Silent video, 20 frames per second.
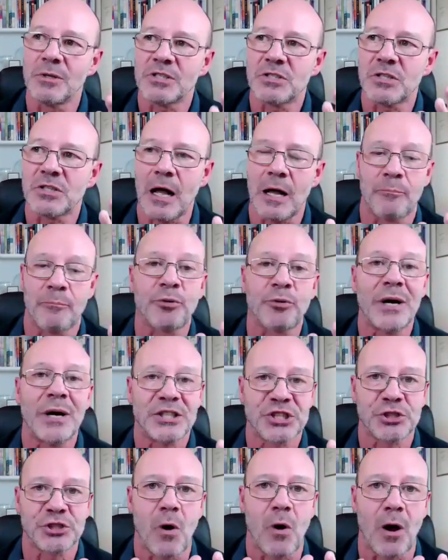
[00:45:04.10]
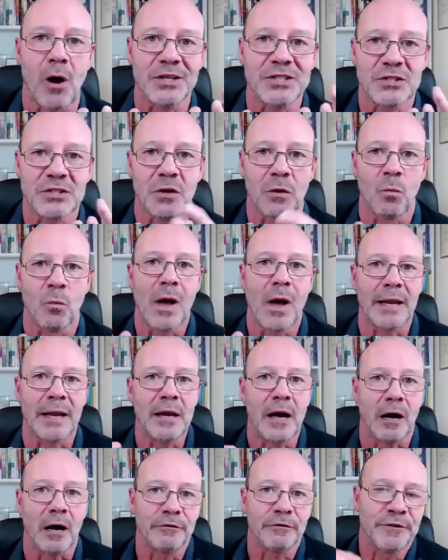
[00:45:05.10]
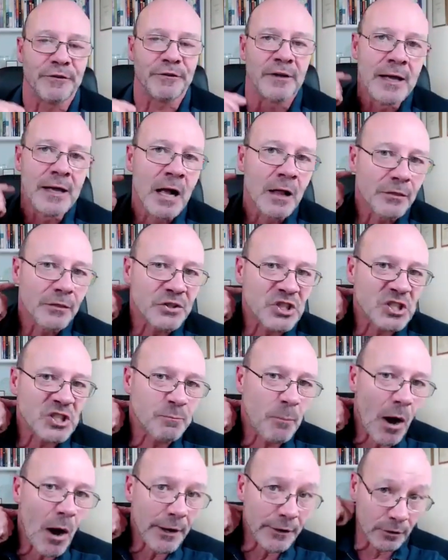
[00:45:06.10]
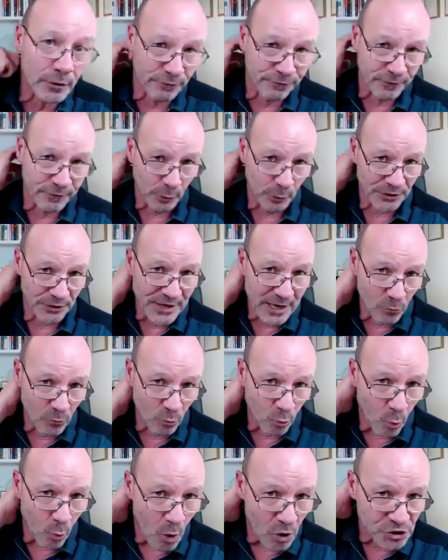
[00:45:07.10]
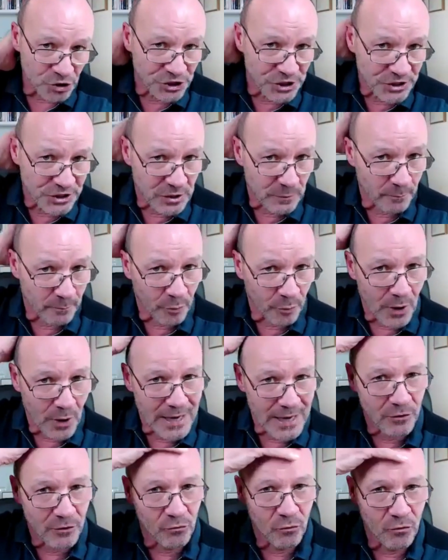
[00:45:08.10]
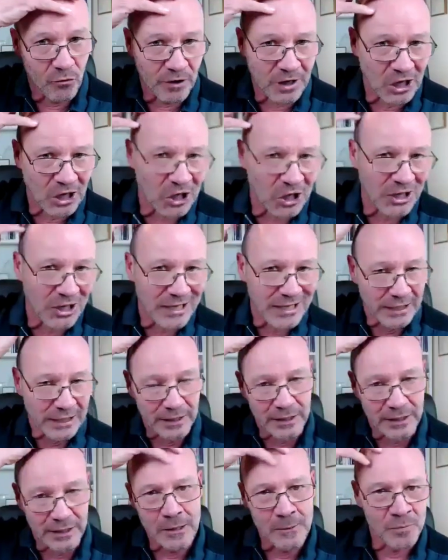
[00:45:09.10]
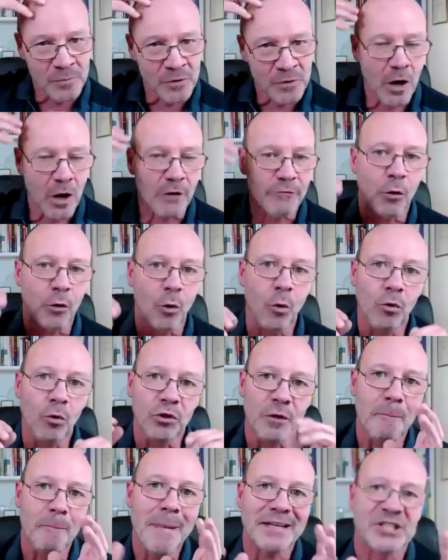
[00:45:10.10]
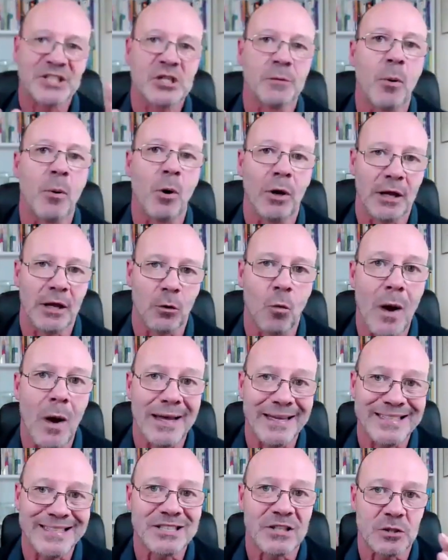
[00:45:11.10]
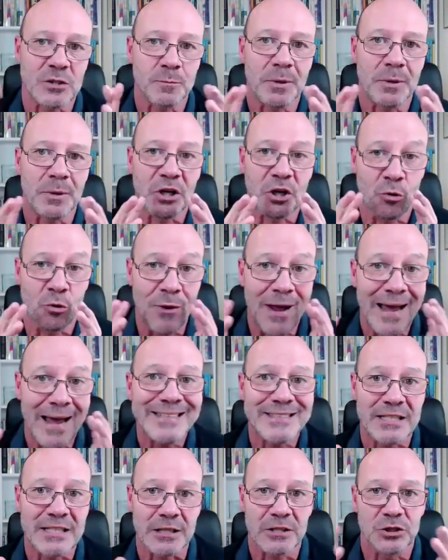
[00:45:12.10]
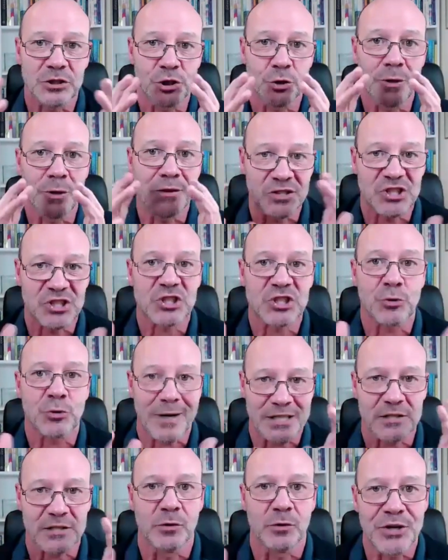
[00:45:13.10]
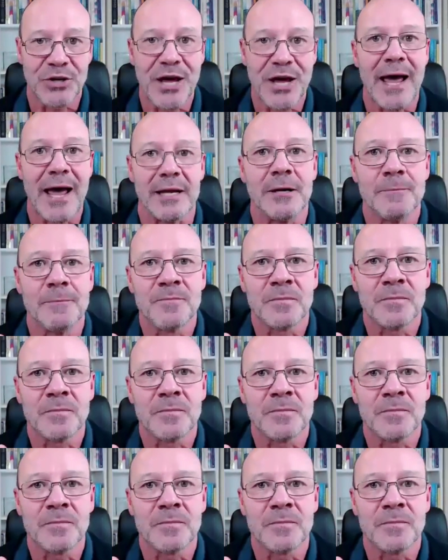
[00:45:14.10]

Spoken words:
is pressurized well enough, the spinal fluid then washes the brain clean of all the metabolic waste that's been created during the stressful day,